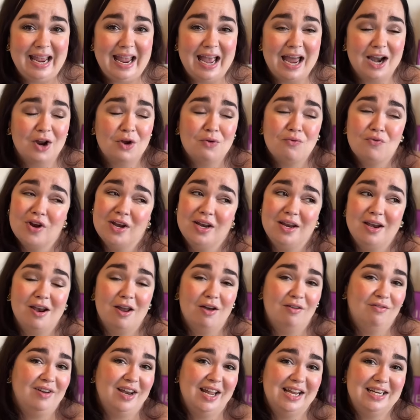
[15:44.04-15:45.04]
and I really
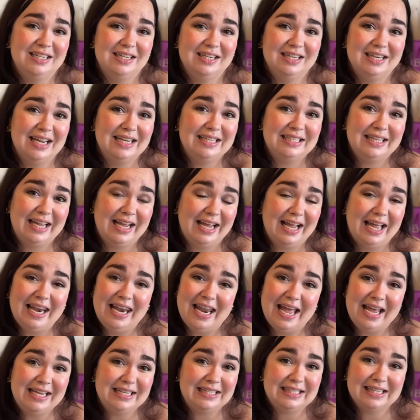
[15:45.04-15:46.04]
love knitting
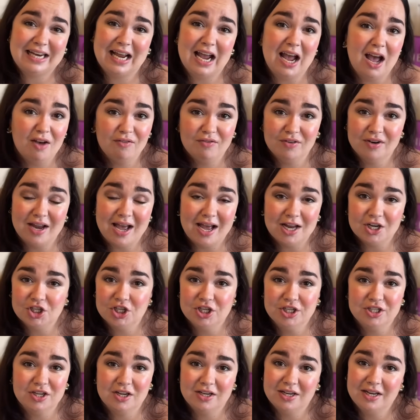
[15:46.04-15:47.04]
lace, and I haven't
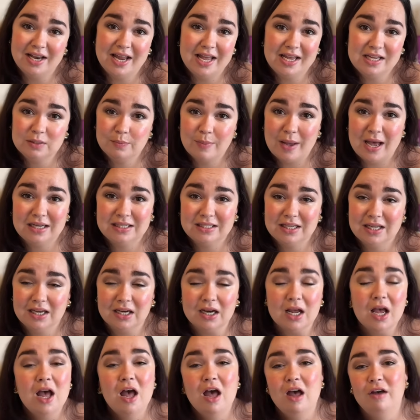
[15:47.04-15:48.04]
actually done a lace
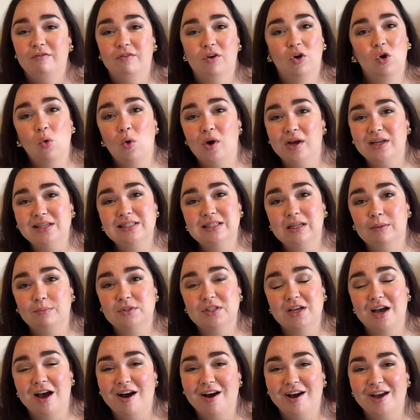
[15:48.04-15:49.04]
pattern for quite some
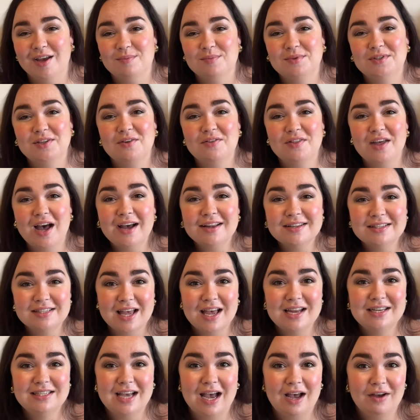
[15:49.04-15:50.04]
time. So that's
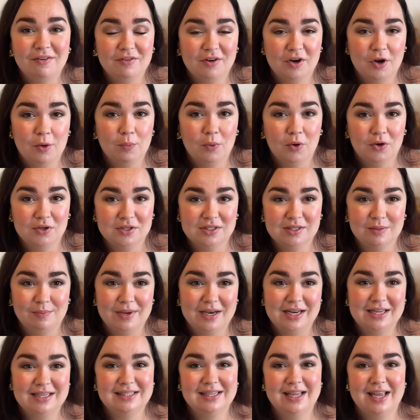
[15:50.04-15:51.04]
a definite
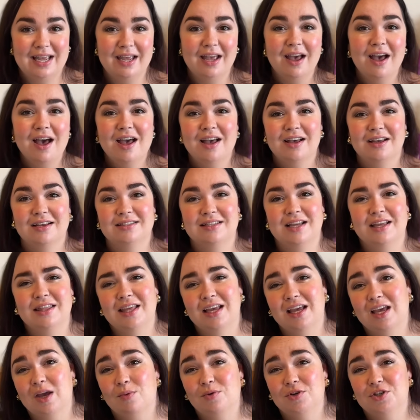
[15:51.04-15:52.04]
possibility, because I
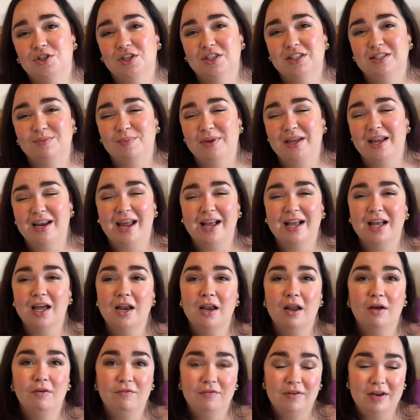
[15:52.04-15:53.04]
think it would just be like a
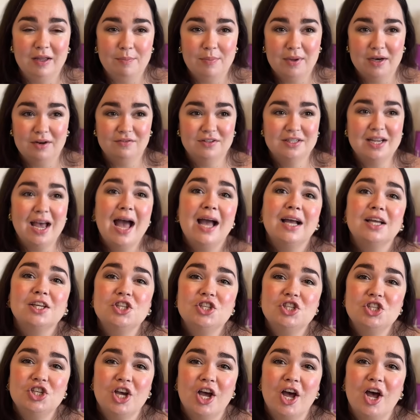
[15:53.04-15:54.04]
lovely bit of
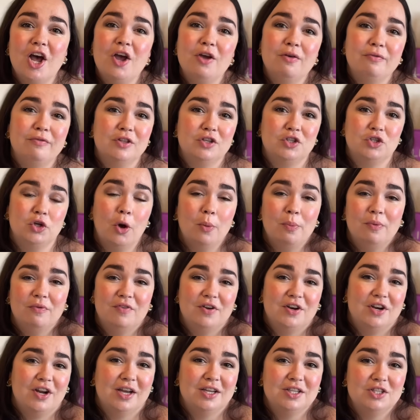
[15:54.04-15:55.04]
texture over the top of
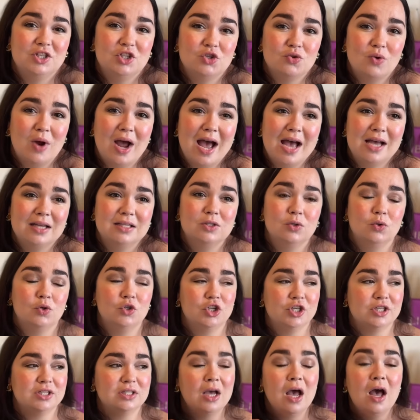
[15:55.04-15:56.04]
a nice dress, or
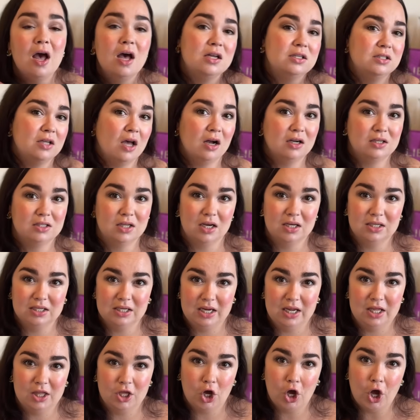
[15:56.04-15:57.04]
just tucked
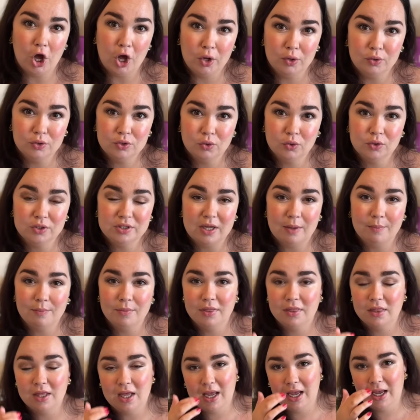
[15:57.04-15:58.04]
underneath a coat or
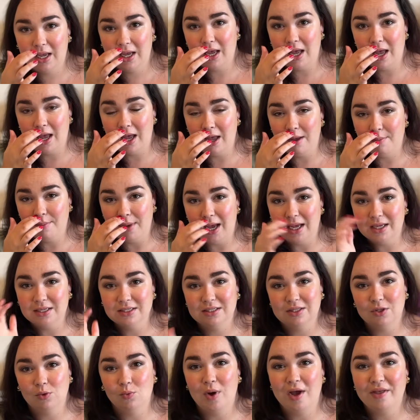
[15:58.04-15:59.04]
something
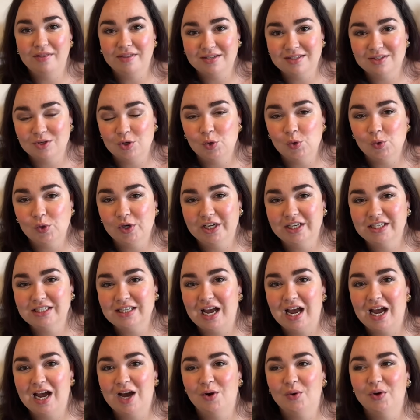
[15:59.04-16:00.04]
as the weather's cooling
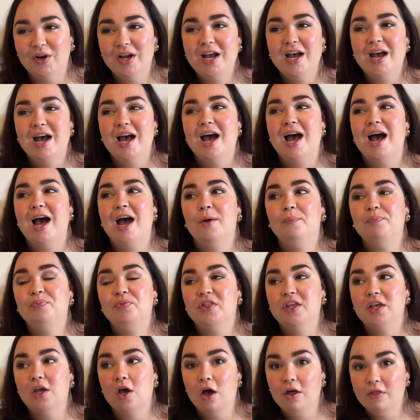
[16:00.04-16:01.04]
down.
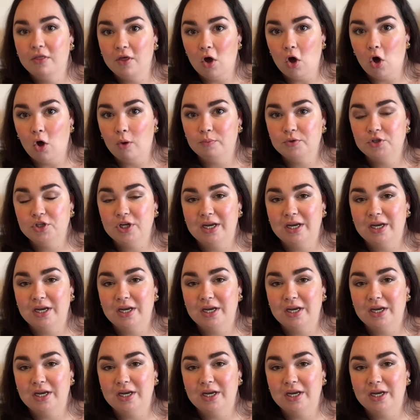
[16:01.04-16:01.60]
The other option